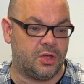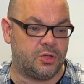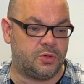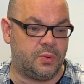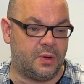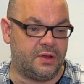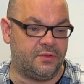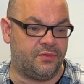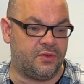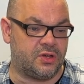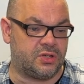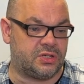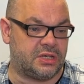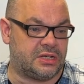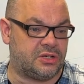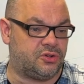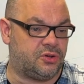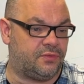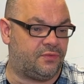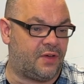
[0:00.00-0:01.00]
21st
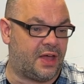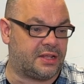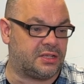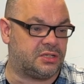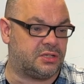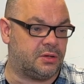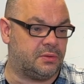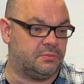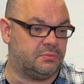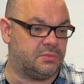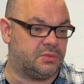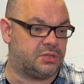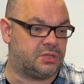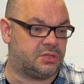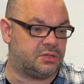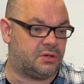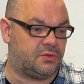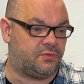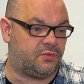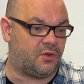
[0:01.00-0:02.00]
Century
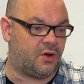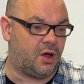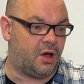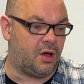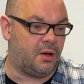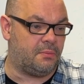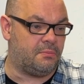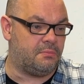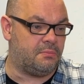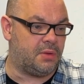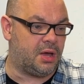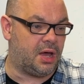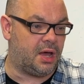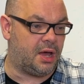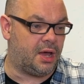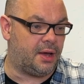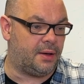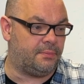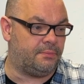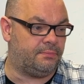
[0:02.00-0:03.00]
Phantoms from.
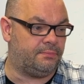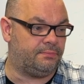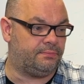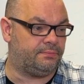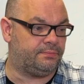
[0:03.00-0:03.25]
Um,